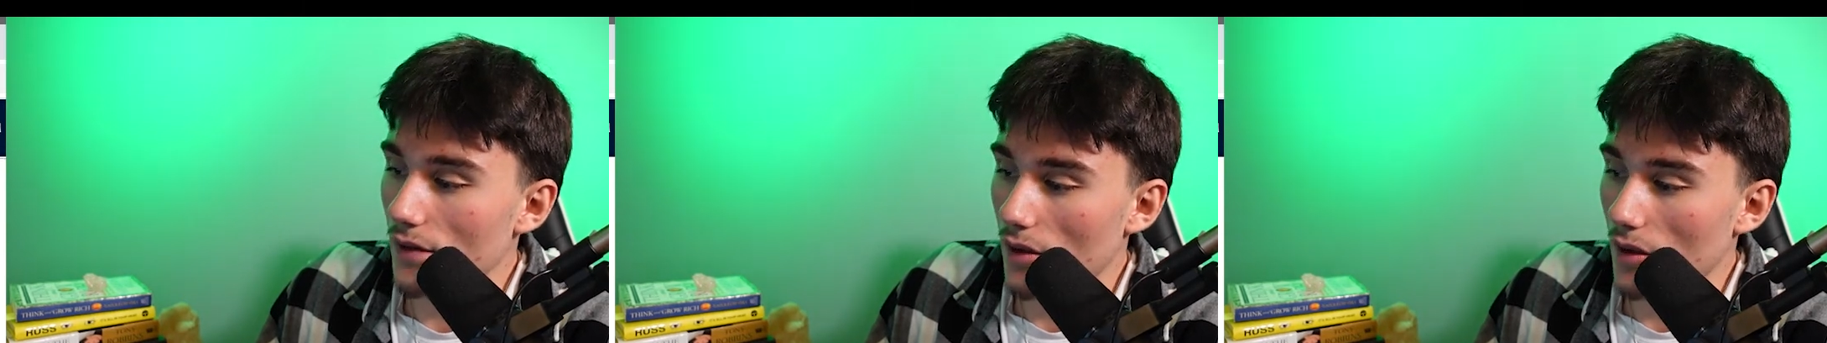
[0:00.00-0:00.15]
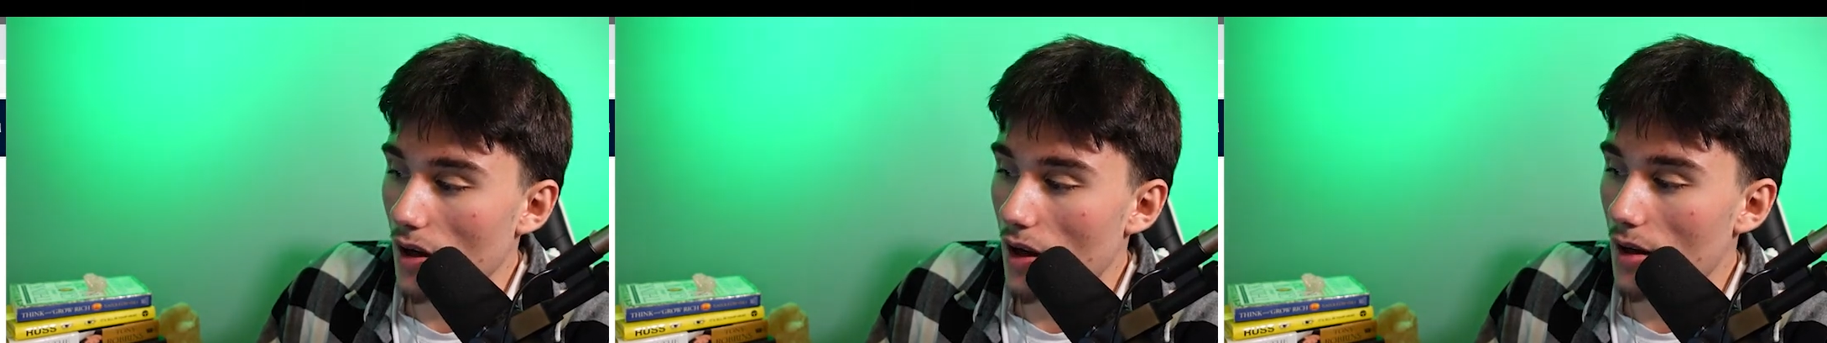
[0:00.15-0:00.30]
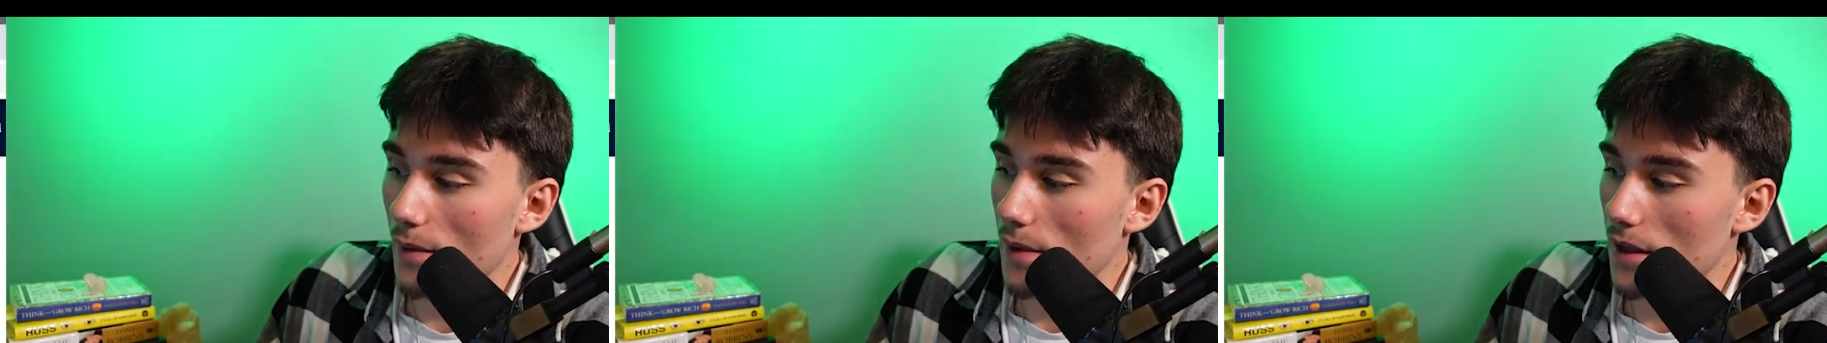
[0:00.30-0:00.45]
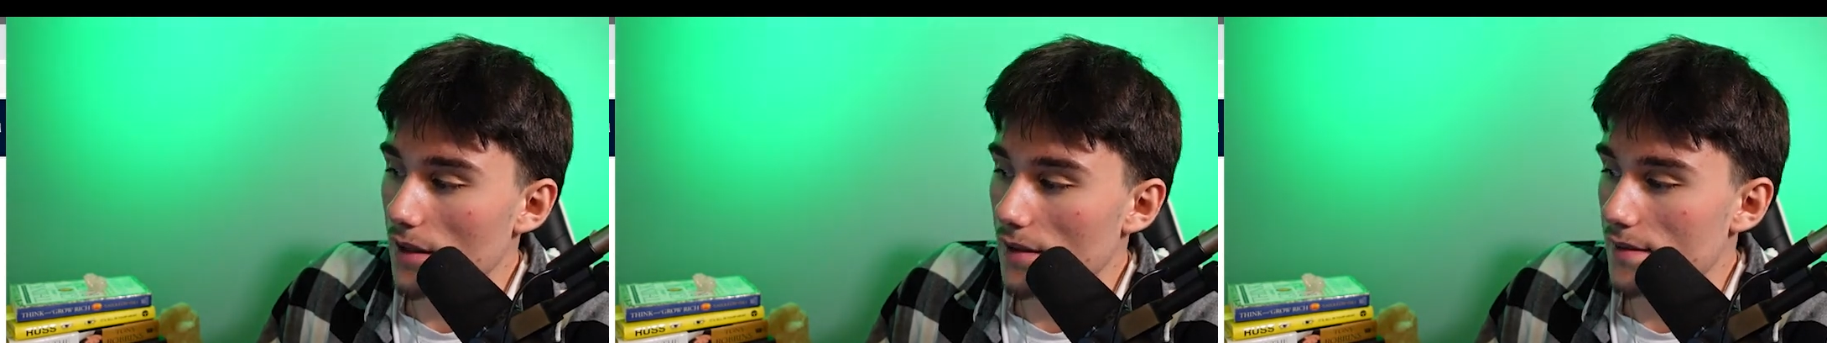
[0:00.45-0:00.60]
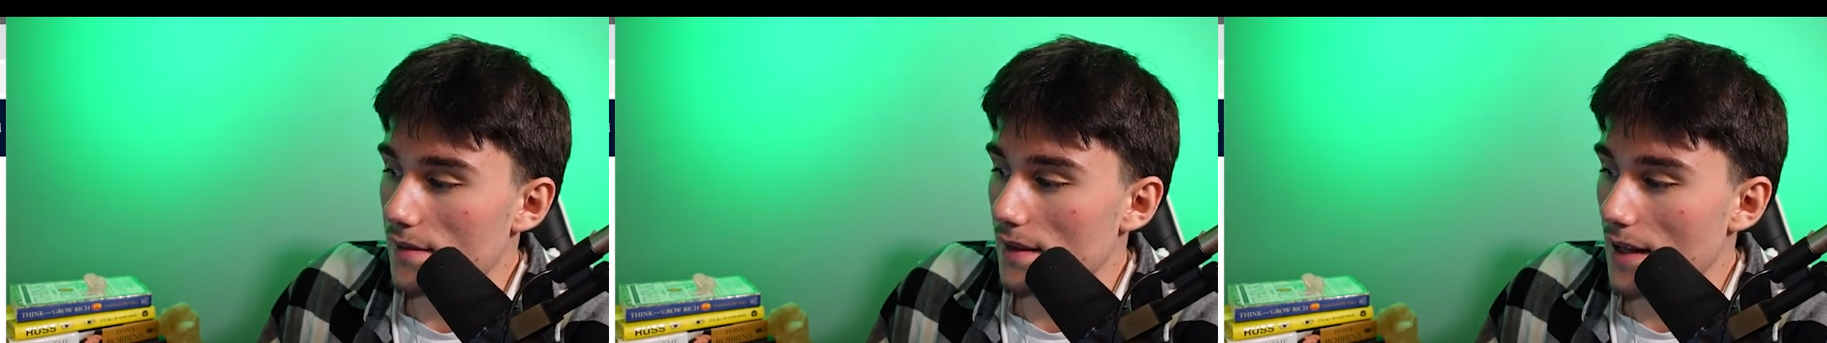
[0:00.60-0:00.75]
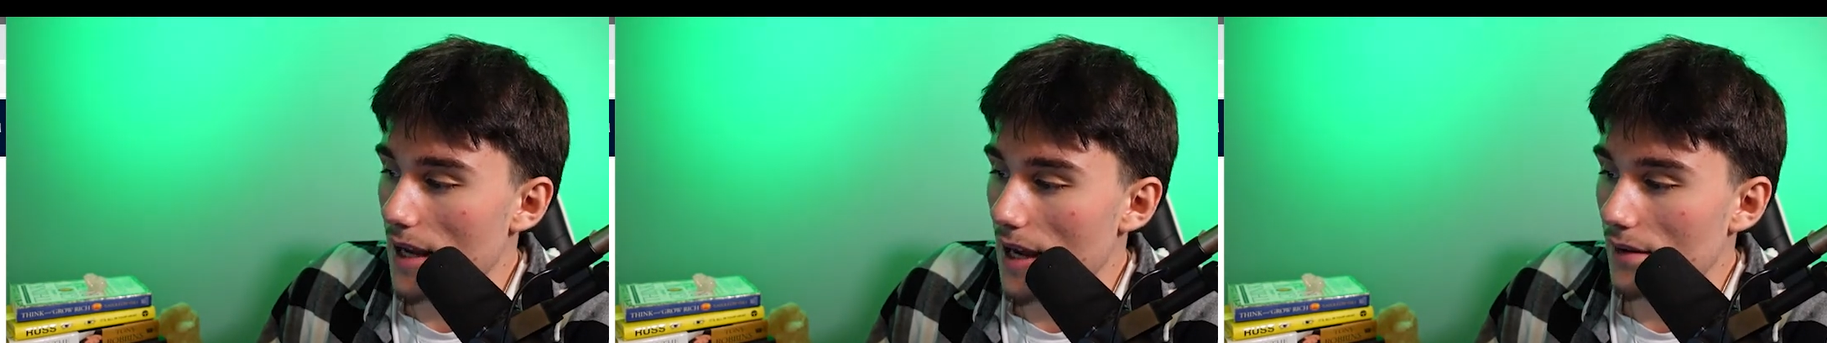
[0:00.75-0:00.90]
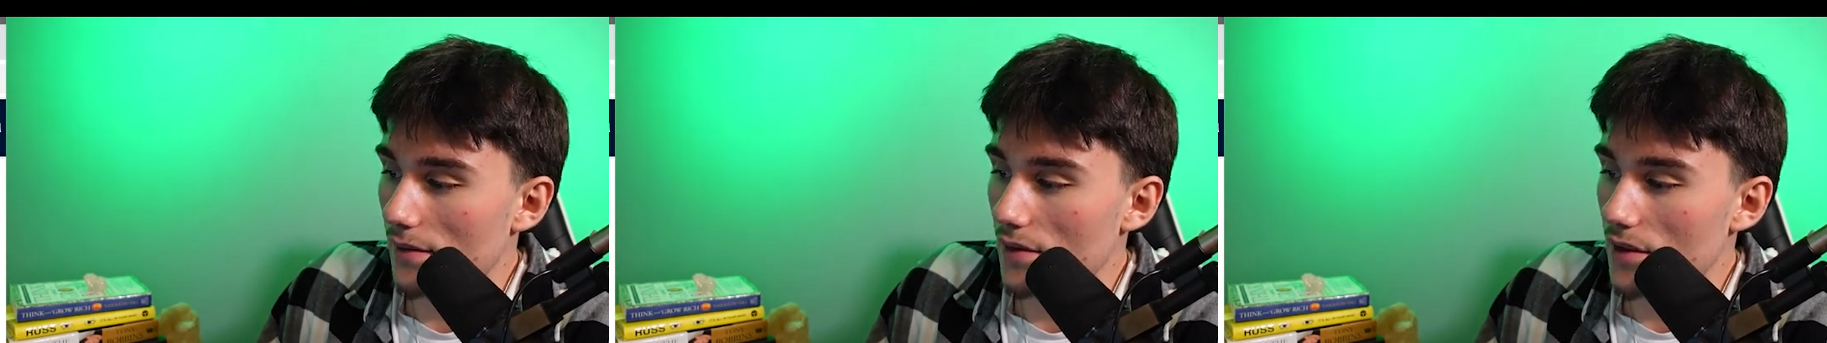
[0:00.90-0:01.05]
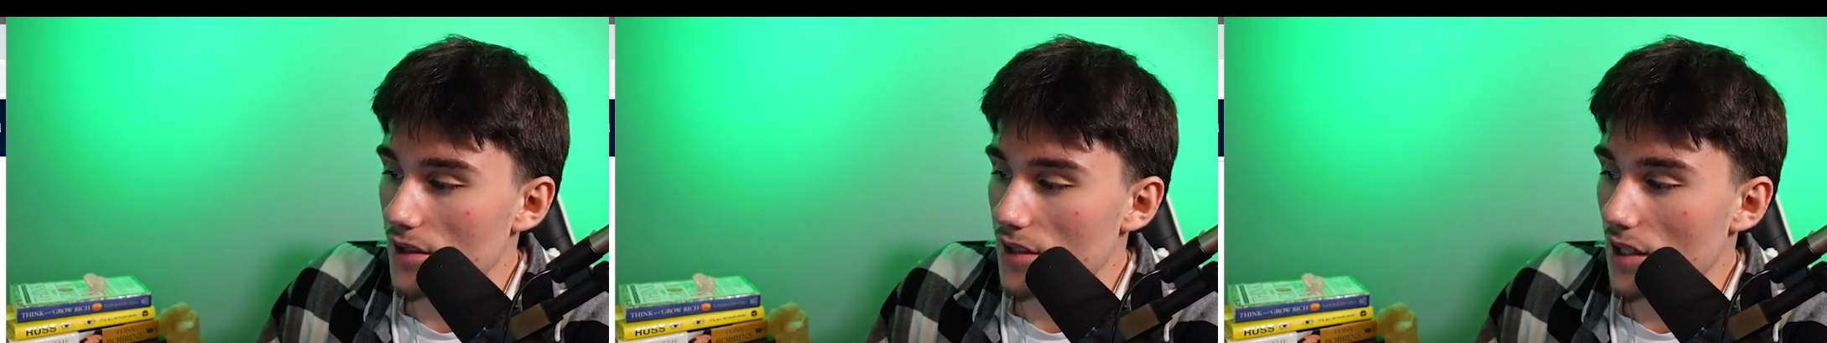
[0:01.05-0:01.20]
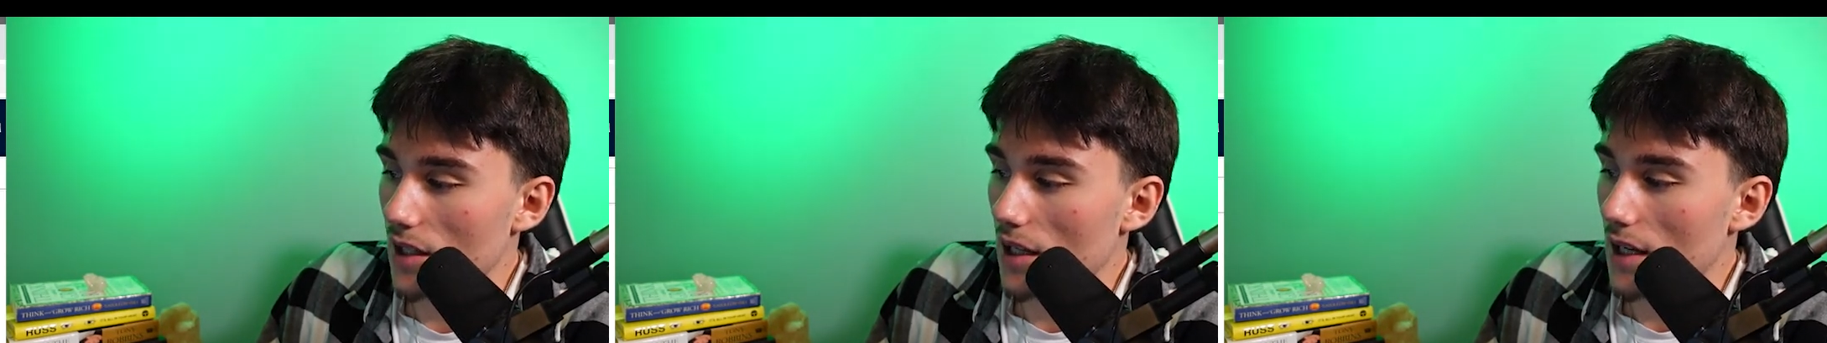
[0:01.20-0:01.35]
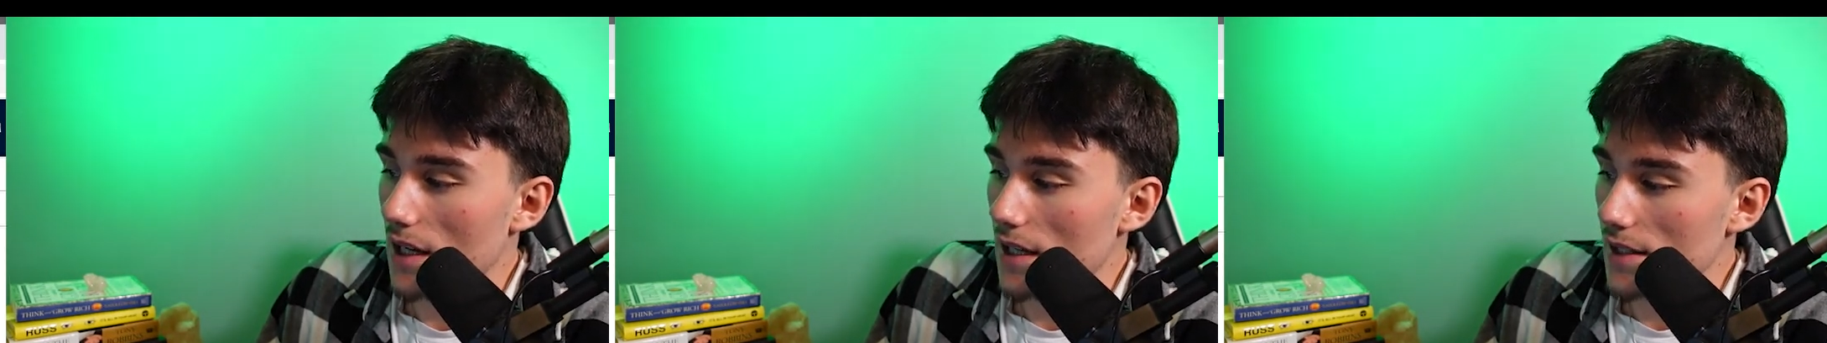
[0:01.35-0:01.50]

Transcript: comments, and average.